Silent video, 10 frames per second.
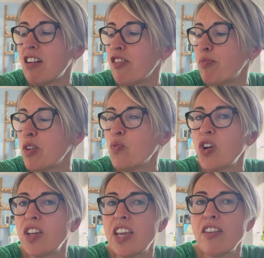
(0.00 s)
I've been
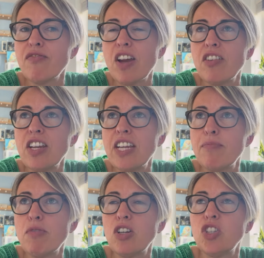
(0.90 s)
working very
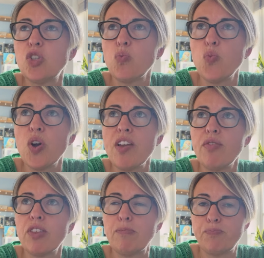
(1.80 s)
much
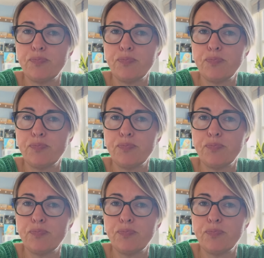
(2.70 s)
with